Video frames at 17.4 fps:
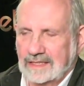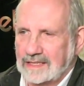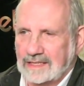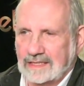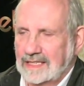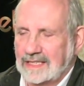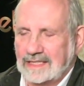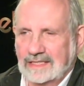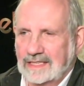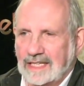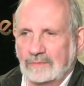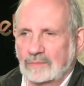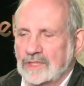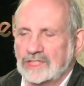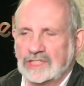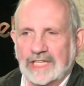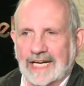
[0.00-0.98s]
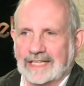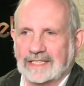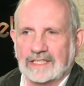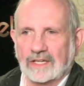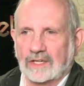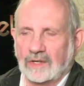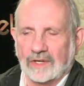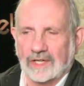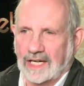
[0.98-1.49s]
they
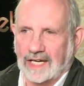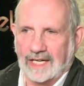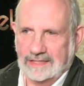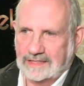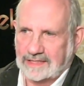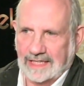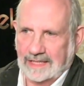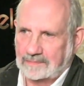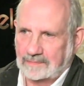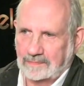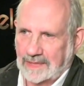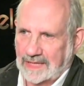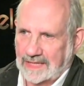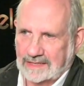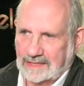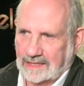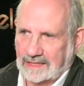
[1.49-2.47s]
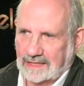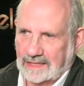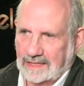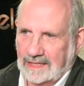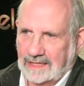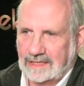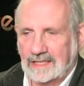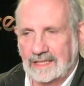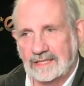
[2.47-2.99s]
reject the whole concept,
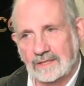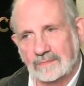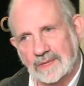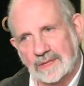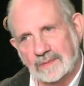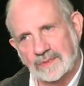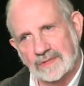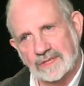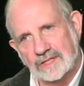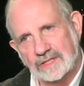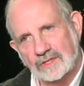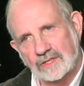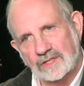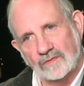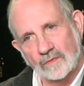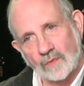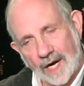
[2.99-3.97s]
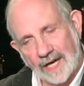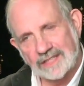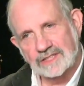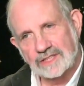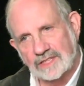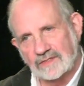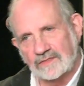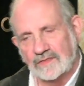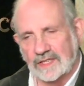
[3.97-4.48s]
basically, and then there are people that sort of
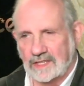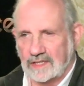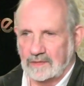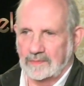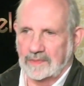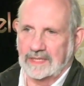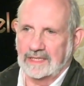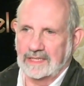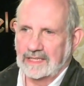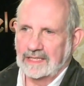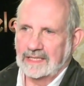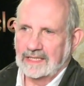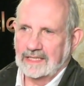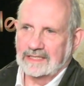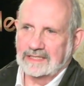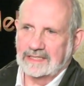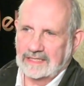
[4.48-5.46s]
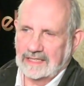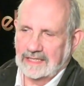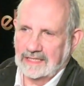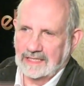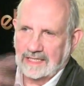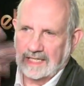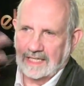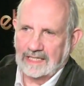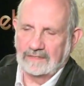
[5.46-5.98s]
watch the film and see
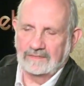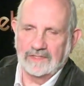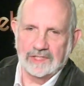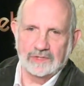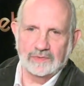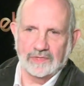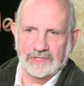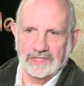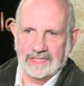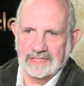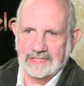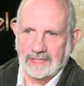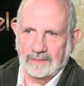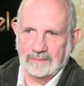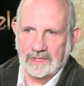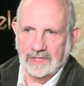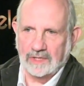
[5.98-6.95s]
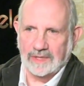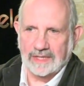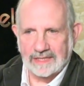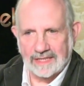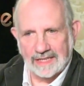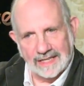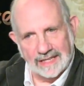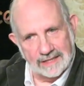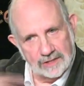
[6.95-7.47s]
the kind of visual things I'm
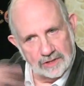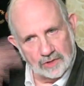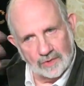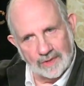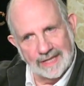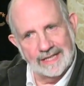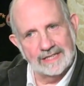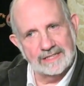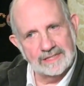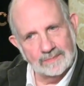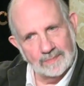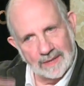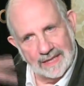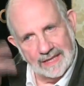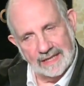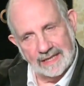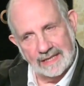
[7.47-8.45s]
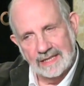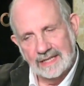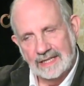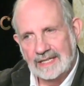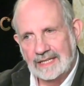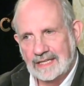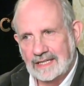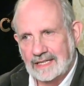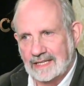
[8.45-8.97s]
doing that get entranced by it.
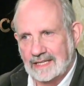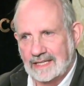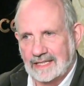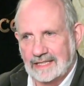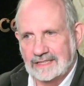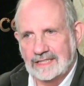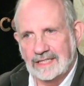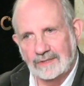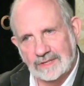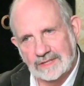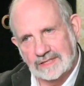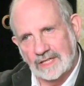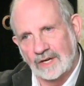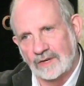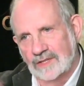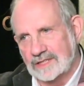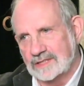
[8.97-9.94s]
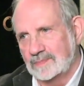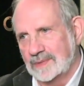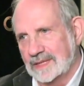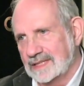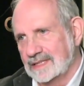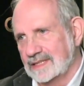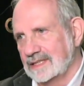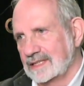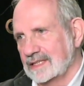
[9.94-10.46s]
So it's always
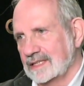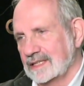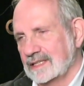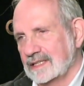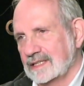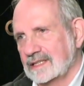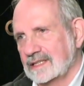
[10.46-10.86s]
been